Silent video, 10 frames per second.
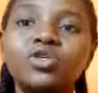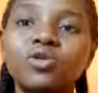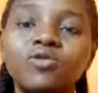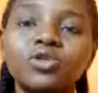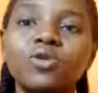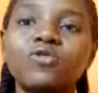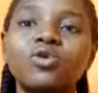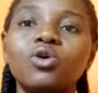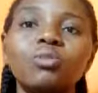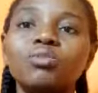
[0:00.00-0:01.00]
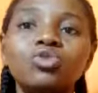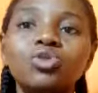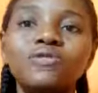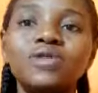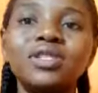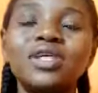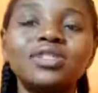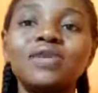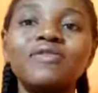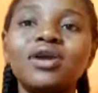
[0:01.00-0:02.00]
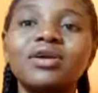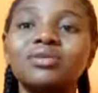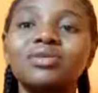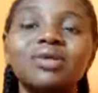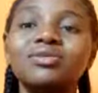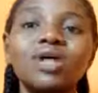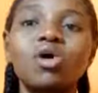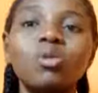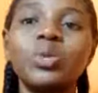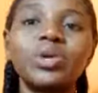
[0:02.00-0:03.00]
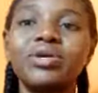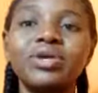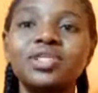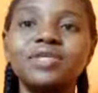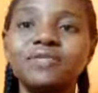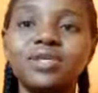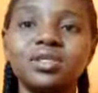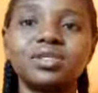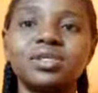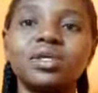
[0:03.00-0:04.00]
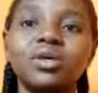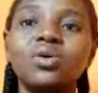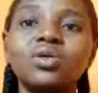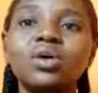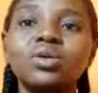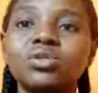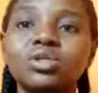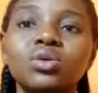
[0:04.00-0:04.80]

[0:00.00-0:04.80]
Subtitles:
You can come up with creative things under Author Central, just to